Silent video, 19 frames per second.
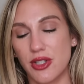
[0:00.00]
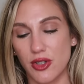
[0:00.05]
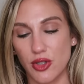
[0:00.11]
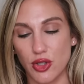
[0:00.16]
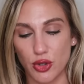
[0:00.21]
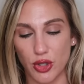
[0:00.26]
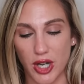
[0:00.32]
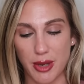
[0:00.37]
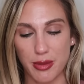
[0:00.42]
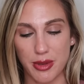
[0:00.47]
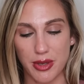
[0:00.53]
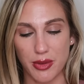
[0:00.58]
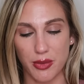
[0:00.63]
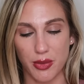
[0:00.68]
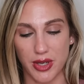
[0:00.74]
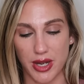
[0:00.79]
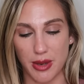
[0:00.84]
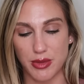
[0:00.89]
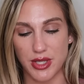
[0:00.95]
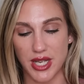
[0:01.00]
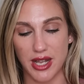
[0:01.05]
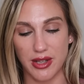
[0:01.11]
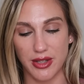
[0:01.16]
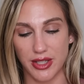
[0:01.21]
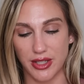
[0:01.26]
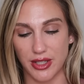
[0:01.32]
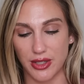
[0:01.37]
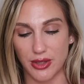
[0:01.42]
to describe it when I'm
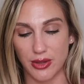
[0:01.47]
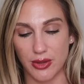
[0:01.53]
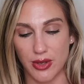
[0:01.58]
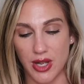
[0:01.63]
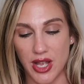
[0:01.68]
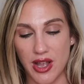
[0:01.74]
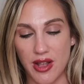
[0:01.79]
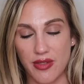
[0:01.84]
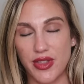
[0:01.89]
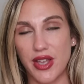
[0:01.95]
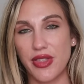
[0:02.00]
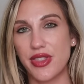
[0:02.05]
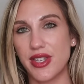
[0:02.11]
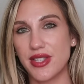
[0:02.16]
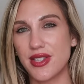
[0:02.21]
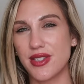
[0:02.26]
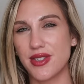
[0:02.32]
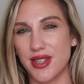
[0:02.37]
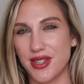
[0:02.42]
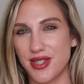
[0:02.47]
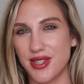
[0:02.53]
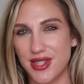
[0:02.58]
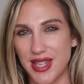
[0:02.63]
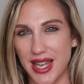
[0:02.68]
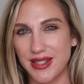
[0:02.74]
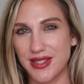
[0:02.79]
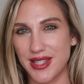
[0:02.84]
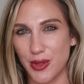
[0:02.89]
telling you that this is a
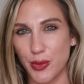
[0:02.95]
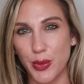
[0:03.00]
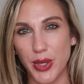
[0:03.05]
sexy